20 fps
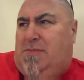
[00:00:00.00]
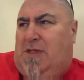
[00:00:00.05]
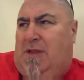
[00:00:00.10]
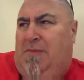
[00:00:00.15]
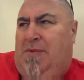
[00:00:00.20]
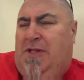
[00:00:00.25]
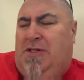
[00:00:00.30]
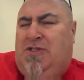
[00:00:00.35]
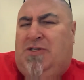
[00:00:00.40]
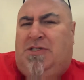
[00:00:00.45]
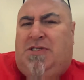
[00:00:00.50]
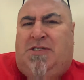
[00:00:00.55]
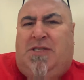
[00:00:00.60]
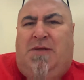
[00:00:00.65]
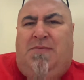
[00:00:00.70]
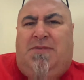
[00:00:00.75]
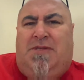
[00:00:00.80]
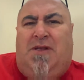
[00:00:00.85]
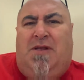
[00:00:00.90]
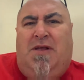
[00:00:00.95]
but it just
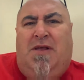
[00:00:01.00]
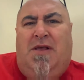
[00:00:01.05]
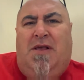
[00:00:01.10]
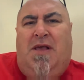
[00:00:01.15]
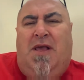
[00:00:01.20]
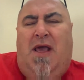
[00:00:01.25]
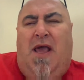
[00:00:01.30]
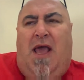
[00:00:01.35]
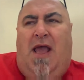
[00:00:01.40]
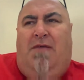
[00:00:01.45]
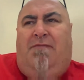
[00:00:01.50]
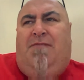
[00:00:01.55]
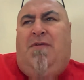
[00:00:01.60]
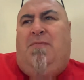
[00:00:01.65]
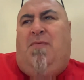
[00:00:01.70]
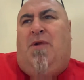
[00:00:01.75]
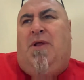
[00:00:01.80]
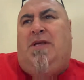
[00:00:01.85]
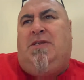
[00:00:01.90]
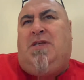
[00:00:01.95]
seems that
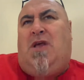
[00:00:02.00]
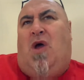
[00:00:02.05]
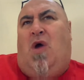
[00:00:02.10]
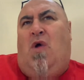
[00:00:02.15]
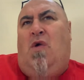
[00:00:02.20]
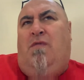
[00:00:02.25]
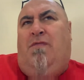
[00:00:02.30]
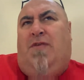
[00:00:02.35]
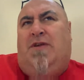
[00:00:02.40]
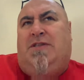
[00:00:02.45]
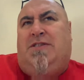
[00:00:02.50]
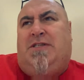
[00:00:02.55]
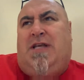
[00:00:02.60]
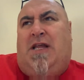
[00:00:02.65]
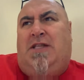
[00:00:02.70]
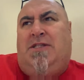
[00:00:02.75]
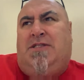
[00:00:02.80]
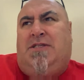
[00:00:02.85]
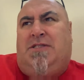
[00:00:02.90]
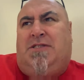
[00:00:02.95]
everybody's
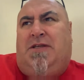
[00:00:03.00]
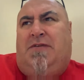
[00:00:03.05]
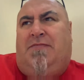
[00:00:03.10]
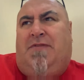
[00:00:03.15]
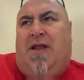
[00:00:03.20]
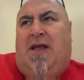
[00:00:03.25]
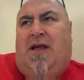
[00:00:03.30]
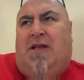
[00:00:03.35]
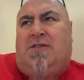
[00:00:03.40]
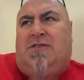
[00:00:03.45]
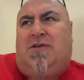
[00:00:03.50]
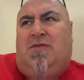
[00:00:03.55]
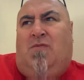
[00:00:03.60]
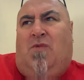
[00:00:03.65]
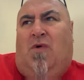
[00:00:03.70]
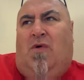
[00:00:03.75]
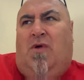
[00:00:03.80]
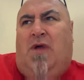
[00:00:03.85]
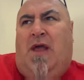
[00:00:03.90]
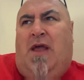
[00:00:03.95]
oversensitive now to
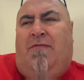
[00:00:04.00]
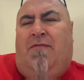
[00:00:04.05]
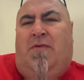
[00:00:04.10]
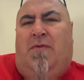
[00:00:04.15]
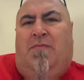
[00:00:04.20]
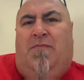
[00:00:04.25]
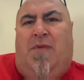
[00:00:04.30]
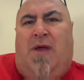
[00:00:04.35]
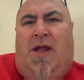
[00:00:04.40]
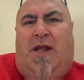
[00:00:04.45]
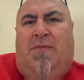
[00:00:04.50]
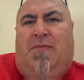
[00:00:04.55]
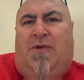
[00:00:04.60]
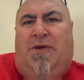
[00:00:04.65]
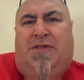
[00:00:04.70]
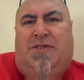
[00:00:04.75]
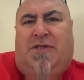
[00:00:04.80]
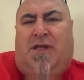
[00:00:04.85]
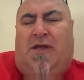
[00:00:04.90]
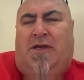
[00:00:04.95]
whatever
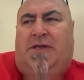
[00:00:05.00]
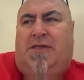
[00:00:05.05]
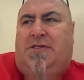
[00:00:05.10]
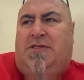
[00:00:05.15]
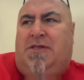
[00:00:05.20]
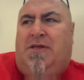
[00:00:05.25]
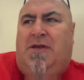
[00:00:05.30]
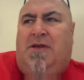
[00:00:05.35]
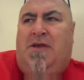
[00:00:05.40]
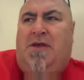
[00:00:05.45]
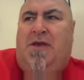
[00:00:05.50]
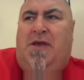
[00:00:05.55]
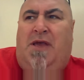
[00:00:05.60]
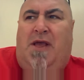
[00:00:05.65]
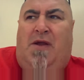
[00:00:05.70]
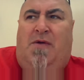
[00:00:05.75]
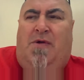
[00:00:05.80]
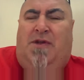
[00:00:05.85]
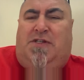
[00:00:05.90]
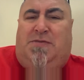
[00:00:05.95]
anybody says,
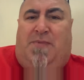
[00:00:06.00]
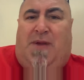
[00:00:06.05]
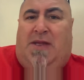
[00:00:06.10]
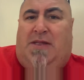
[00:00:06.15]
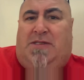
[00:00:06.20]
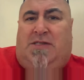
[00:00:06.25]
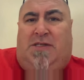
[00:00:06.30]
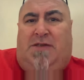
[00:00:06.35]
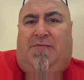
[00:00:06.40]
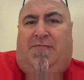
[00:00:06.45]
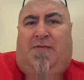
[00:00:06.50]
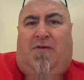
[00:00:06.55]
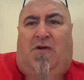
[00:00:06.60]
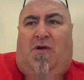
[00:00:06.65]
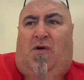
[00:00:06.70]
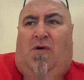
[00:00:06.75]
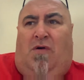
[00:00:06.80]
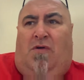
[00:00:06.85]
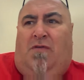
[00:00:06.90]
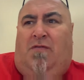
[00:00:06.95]
irrespective
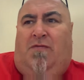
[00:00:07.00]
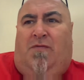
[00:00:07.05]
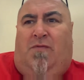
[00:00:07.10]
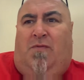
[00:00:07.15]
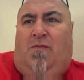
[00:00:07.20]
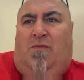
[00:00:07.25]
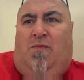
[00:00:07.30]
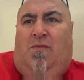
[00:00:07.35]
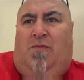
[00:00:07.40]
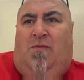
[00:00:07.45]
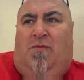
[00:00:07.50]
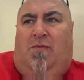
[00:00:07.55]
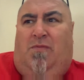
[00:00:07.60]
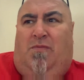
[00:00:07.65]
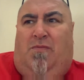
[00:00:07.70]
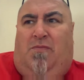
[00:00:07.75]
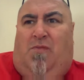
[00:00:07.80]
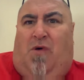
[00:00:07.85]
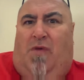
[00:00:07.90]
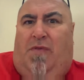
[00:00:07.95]
of
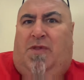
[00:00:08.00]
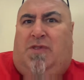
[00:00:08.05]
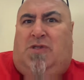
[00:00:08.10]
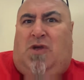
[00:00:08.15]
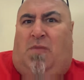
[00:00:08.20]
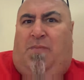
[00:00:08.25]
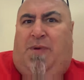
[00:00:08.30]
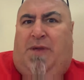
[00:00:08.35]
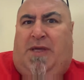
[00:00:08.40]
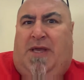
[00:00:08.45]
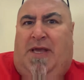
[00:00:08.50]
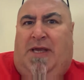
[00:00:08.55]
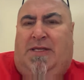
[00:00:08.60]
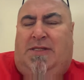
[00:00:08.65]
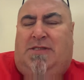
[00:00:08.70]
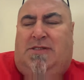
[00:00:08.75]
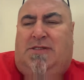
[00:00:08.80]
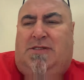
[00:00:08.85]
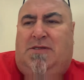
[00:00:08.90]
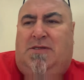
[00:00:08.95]
what the topic
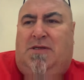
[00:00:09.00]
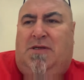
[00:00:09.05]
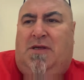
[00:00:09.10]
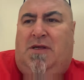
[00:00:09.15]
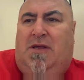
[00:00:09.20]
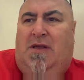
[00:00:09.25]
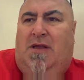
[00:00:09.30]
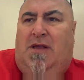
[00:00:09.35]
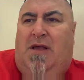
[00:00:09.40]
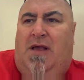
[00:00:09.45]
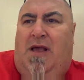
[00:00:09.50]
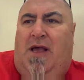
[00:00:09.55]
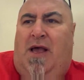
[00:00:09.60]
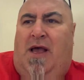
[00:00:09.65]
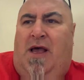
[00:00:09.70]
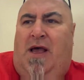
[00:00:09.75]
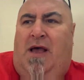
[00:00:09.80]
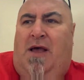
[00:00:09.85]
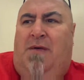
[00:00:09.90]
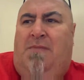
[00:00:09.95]
is.
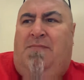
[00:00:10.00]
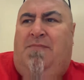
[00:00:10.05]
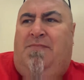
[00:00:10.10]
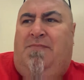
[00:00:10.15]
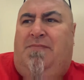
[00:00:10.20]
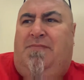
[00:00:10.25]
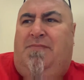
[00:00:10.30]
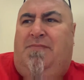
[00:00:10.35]
I